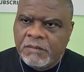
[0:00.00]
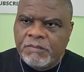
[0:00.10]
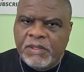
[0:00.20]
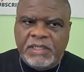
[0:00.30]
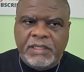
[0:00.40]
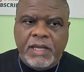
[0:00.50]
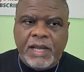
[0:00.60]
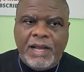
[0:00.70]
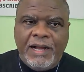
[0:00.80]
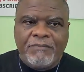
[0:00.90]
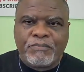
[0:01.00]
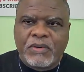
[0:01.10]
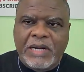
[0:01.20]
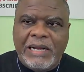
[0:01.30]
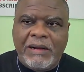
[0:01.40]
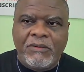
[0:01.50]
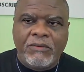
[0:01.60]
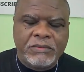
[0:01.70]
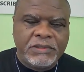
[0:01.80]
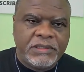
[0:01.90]
but I'm
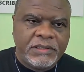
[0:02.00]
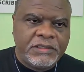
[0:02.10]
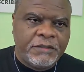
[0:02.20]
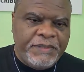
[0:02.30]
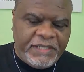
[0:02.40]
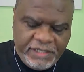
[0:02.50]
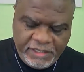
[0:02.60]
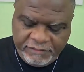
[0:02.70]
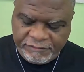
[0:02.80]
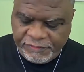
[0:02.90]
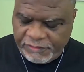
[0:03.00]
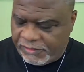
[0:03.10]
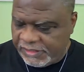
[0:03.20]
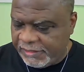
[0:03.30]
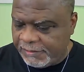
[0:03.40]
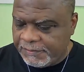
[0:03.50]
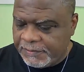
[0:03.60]
proud to be here in Florida.